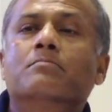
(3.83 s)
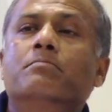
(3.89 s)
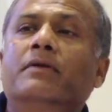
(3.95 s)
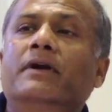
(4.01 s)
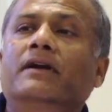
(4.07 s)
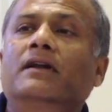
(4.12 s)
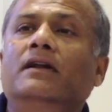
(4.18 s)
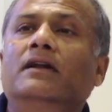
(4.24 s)

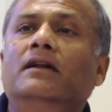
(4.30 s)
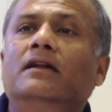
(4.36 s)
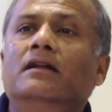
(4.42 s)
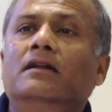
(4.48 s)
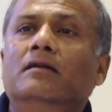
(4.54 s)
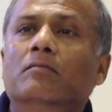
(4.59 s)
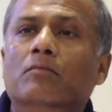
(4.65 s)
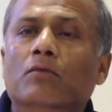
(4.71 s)
but
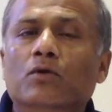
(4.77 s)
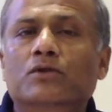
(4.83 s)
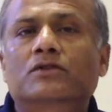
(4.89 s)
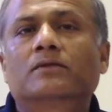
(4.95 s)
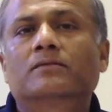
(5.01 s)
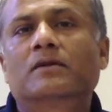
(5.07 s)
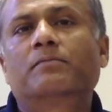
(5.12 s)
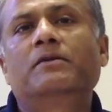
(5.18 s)

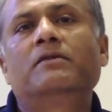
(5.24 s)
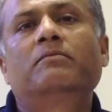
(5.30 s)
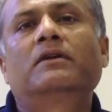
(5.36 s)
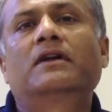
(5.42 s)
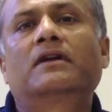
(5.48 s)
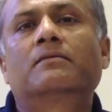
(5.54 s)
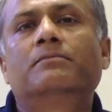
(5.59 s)
most of the people are